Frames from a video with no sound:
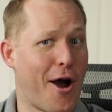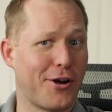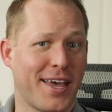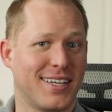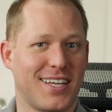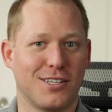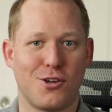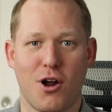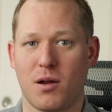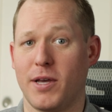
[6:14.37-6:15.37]
Okay,
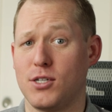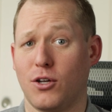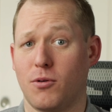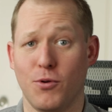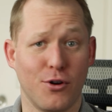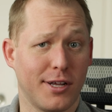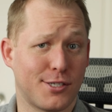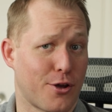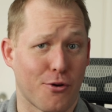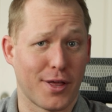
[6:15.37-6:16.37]
Intelligent Automation community,
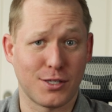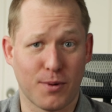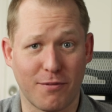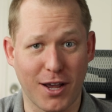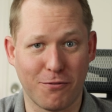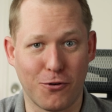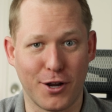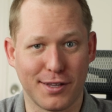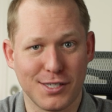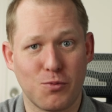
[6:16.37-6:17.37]
so that's what I've got for
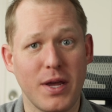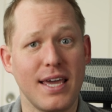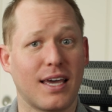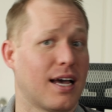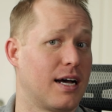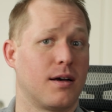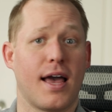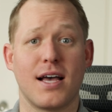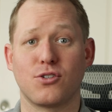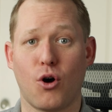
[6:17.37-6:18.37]
you this week.
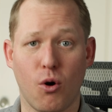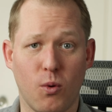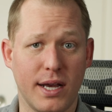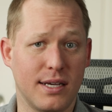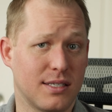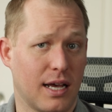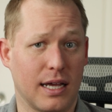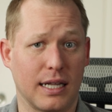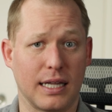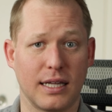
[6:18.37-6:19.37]
As always,
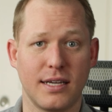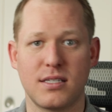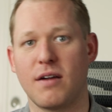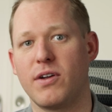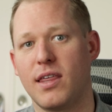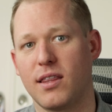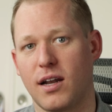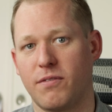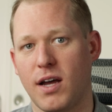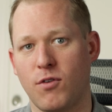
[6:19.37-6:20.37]
links to everything
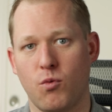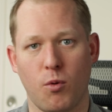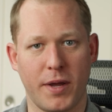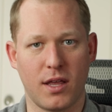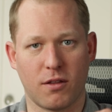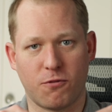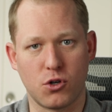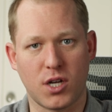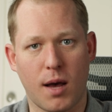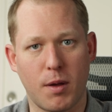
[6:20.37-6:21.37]
that I've covered will be in the
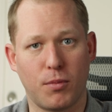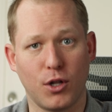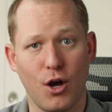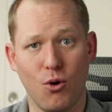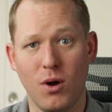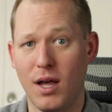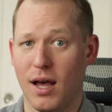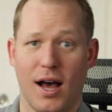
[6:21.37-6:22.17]
first comment below.